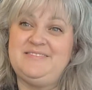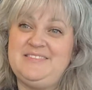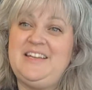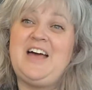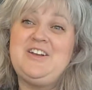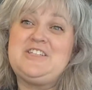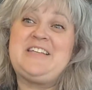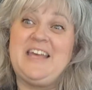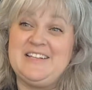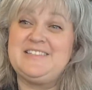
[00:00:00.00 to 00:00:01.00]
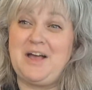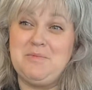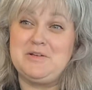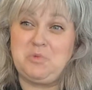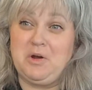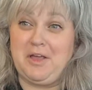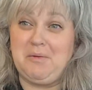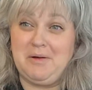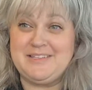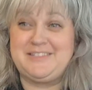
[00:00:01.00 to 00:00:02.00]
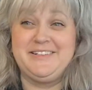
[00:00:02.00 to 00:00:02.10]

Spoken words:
And understands how much work it was.